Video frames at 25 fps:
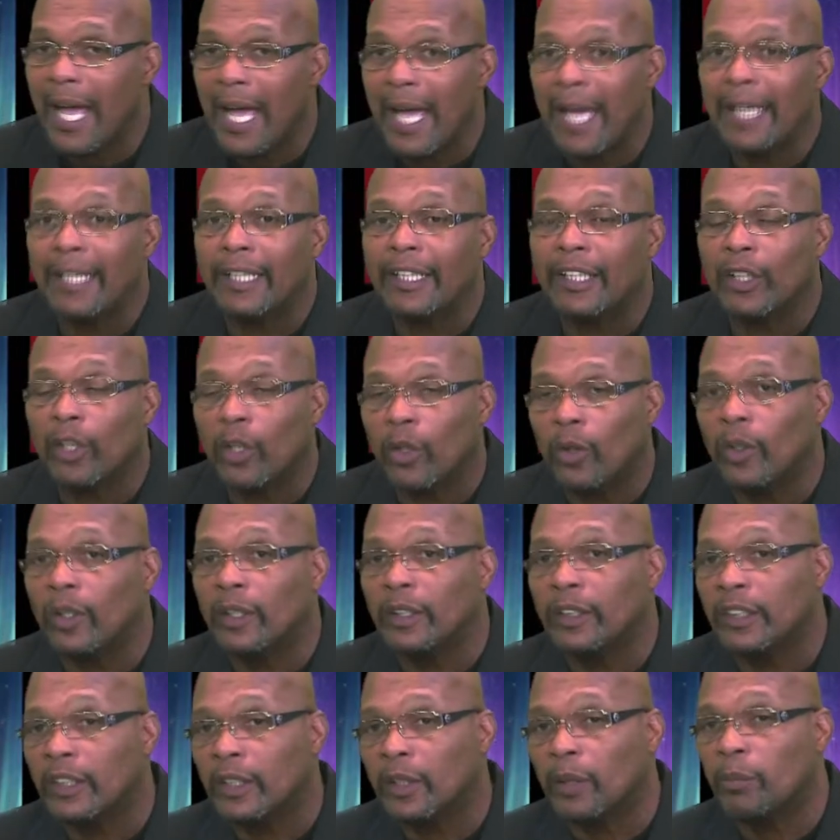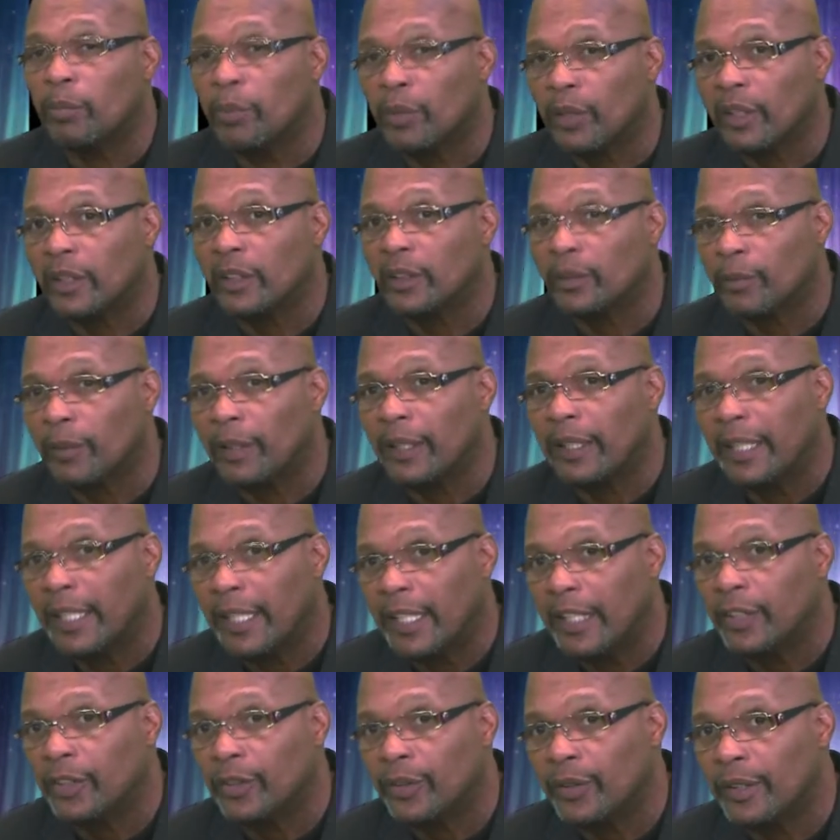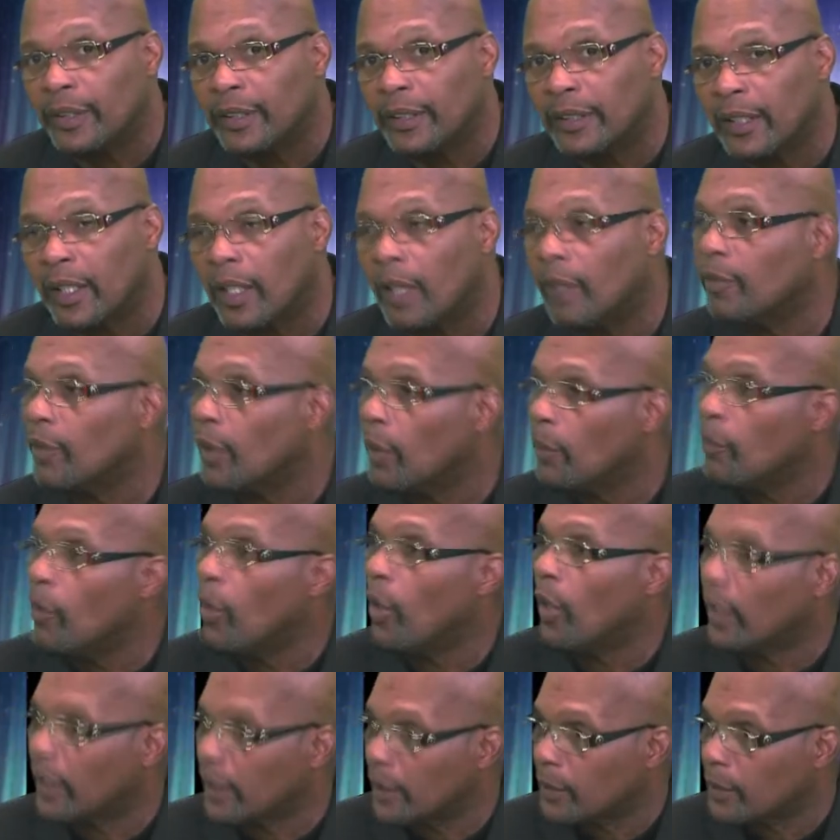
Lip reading: added on to the principal and interest of your mortgage